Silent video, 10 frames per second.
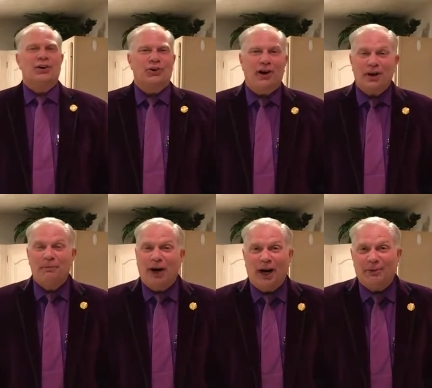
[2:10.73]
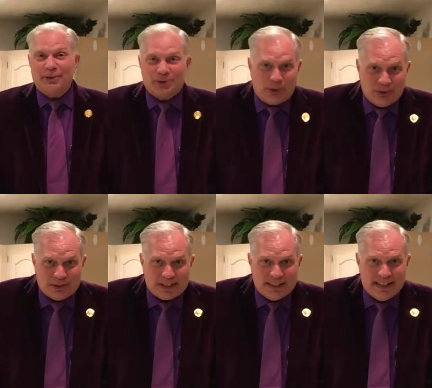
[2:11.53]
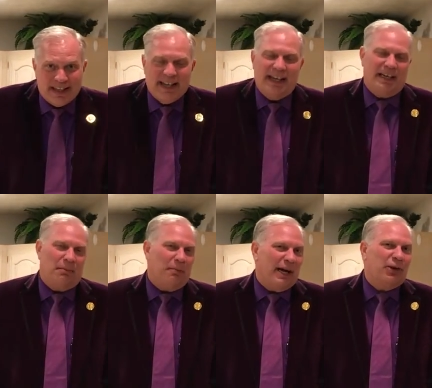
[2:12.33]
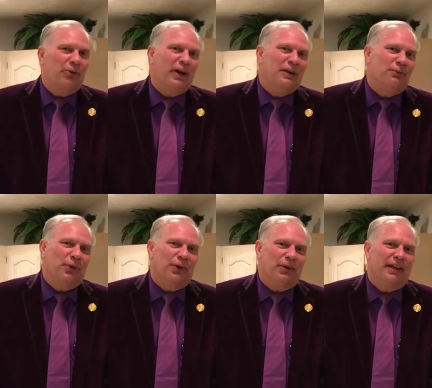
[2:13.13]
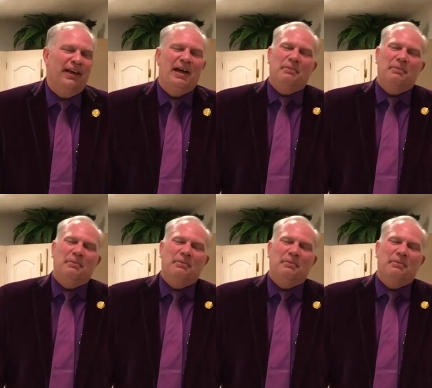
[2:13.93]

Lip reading: Crockpot results in a microwave world.